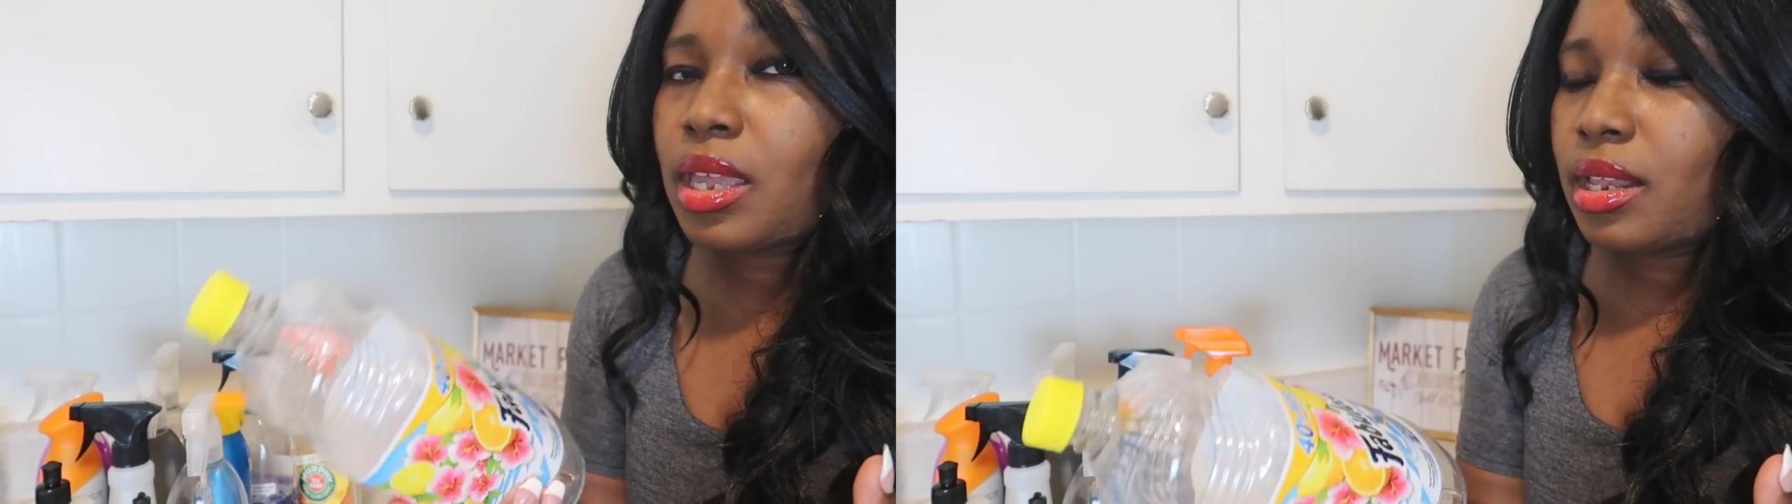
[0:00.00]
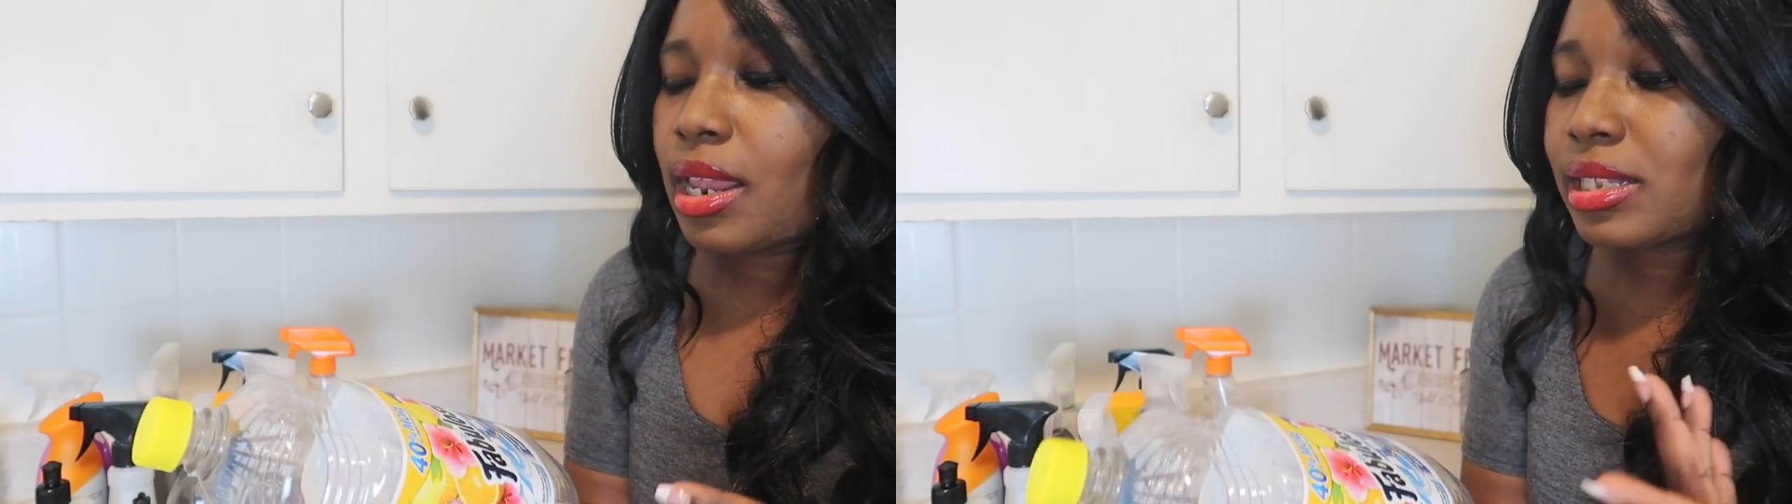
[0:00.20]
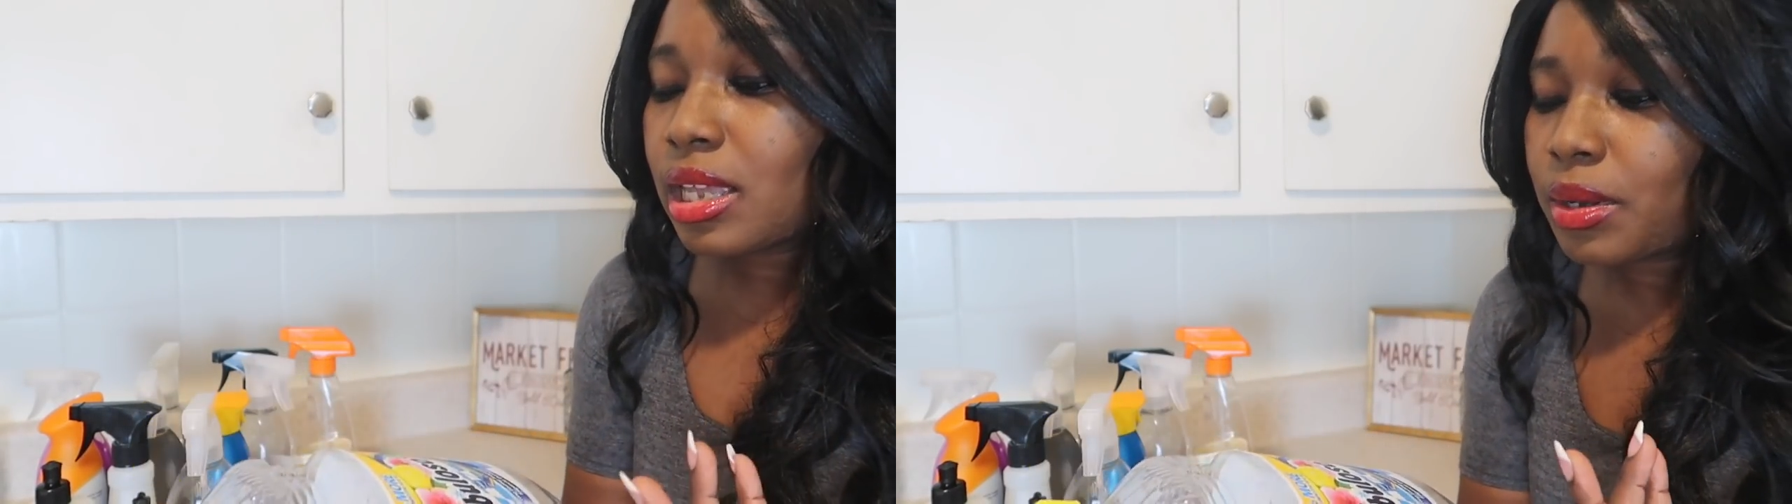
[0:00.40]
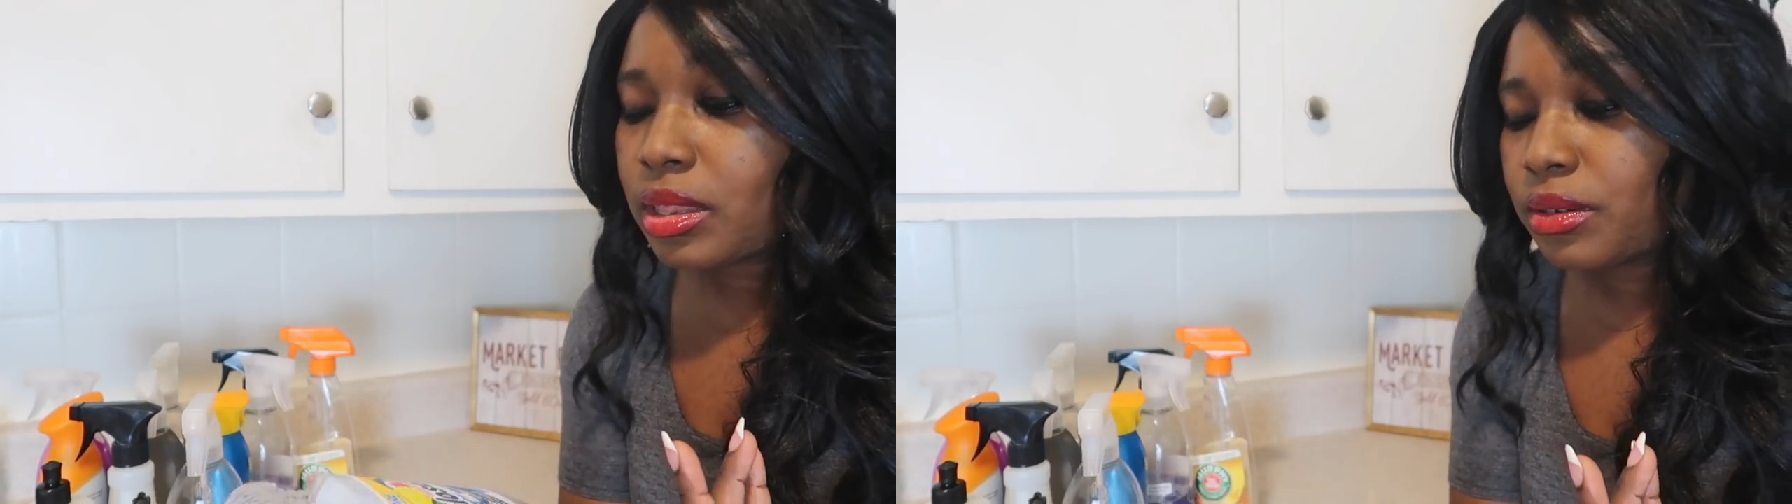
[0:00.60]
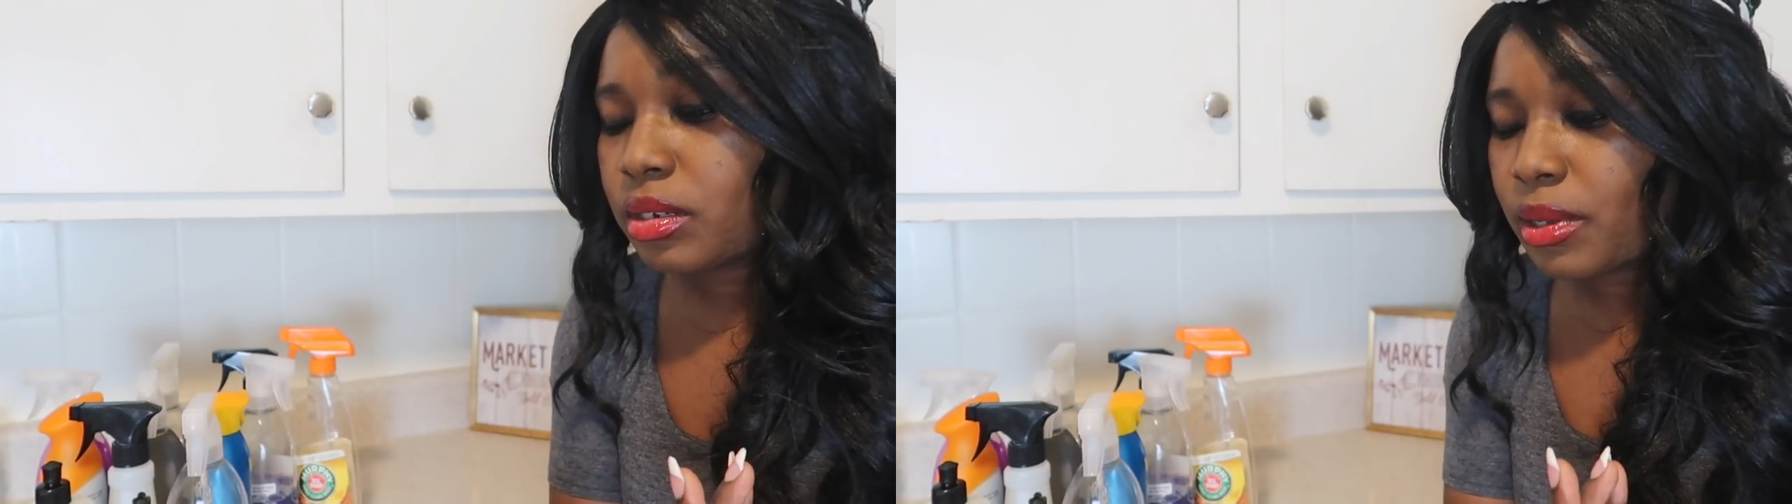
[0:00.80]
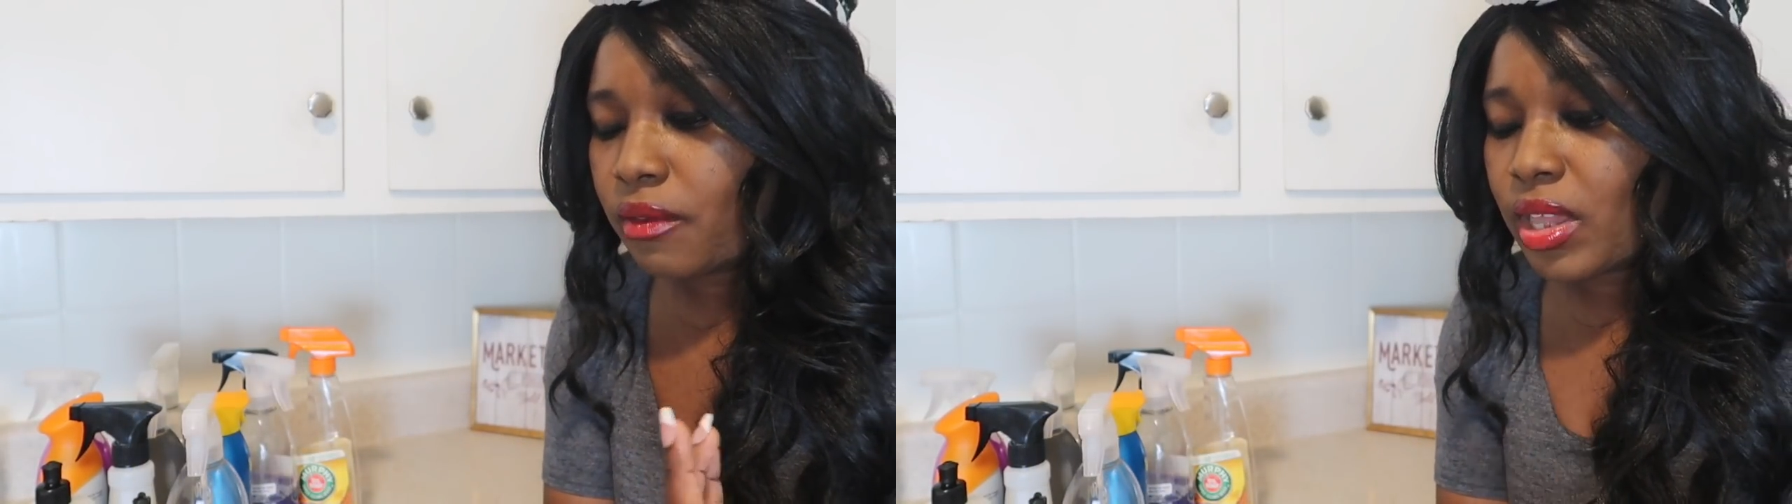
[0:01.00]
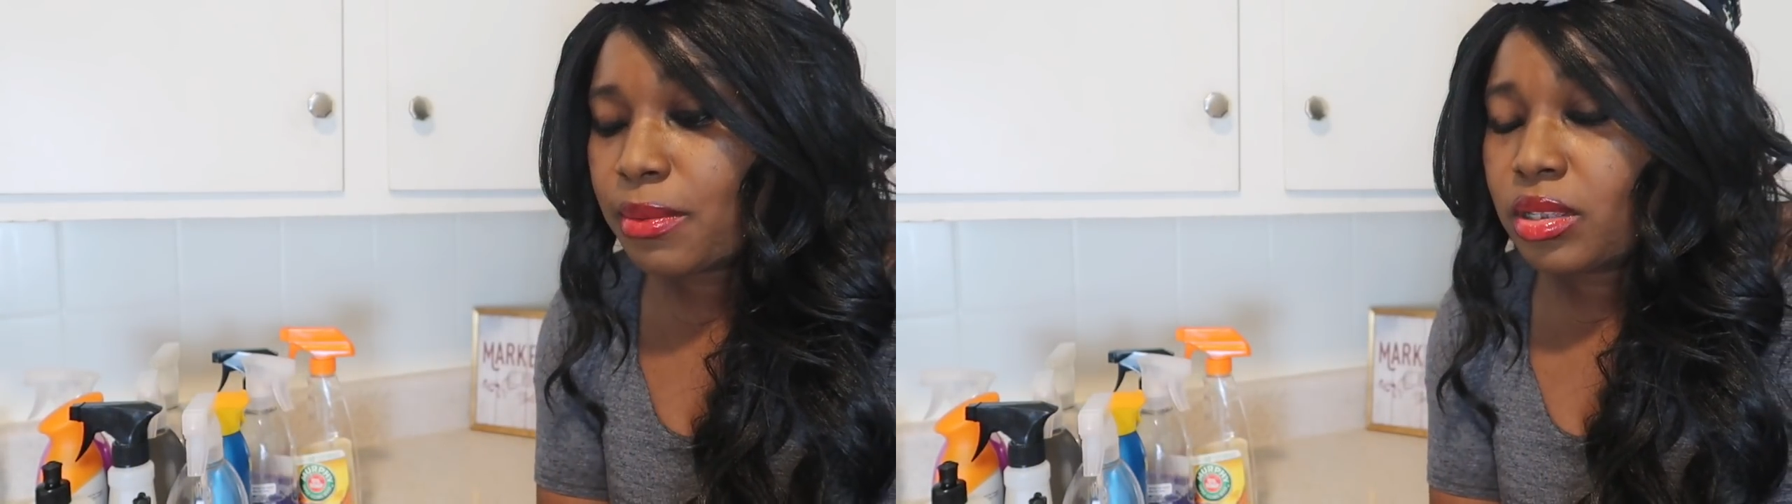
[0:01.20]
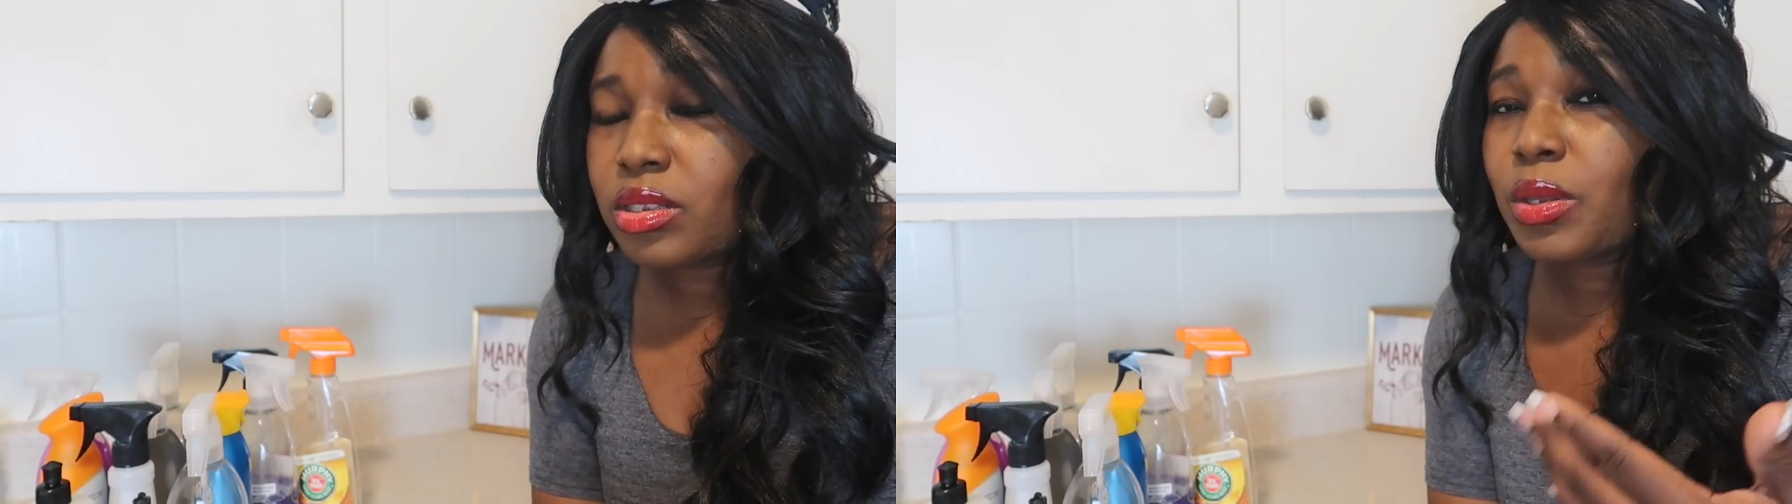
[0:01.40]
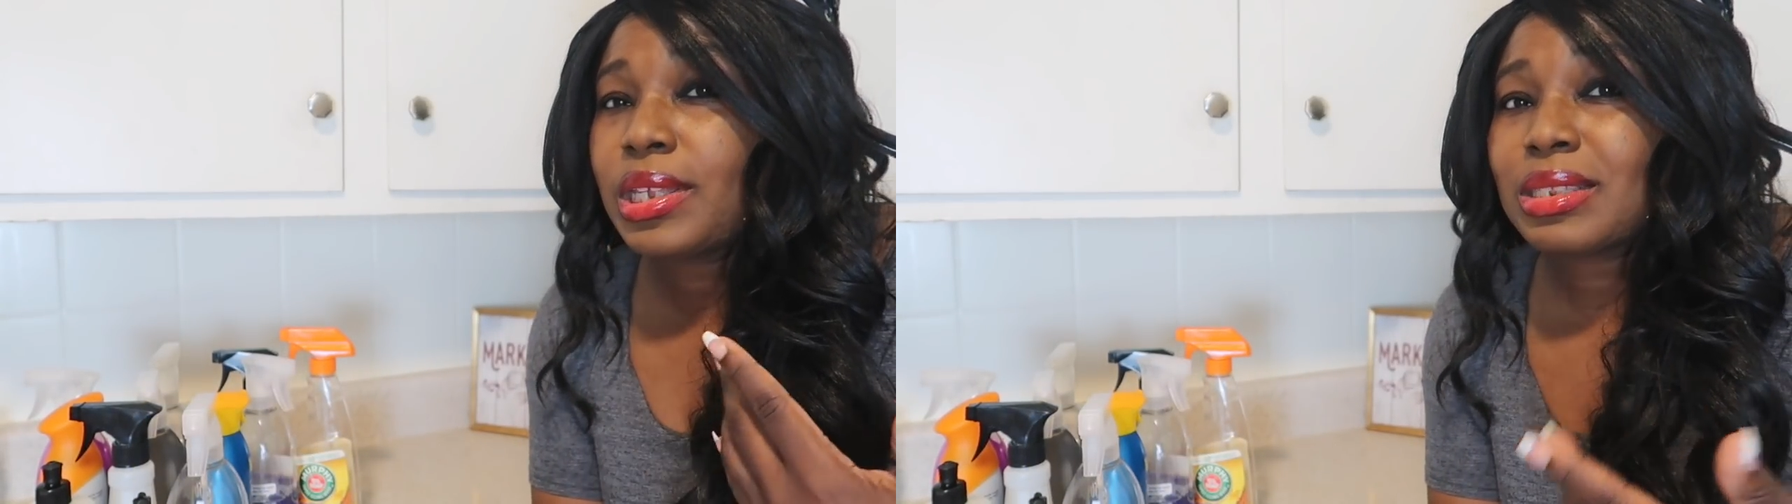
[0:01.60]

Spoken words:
and that's how I learned about Fabuloso.